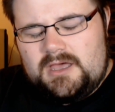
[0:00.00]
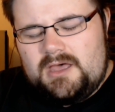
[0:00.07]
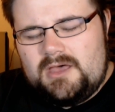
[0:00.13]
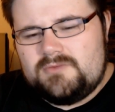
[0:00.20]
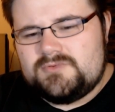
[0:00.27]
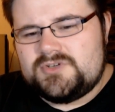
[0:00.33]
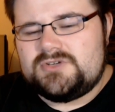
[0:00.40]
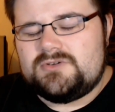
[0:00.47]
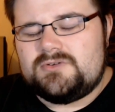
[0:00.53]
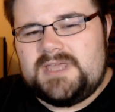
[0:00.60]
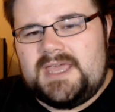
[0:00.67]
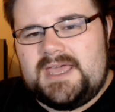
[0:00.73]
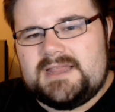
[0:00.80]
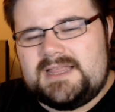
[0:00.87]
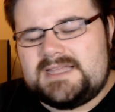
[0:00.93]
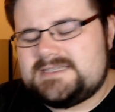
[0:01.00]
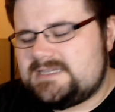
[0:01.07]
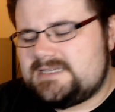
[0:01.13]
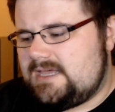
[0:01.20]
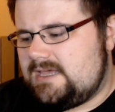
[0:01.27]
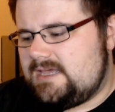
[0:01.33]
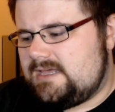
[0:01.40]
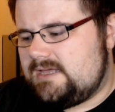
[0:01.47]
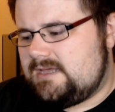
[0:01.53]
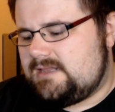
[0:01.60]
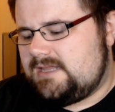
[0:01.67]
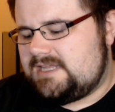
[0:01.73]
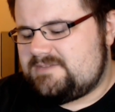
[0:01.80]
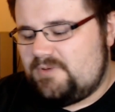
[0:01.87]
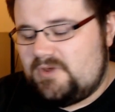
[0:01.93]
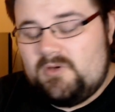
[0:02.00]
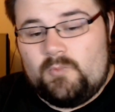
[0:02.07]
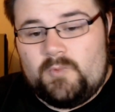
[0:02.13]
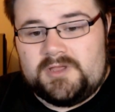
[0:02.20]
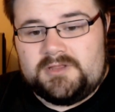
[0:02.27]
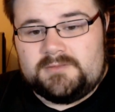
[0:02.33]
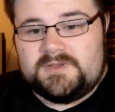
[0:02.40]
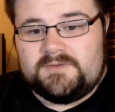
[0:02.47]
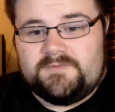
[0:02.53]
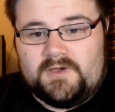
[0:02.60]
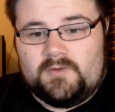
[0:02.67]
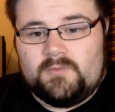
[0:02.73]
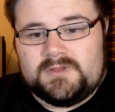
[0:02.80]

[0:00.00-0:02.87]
Oh, sure, yeah. Let's bring on Willem Dafoe.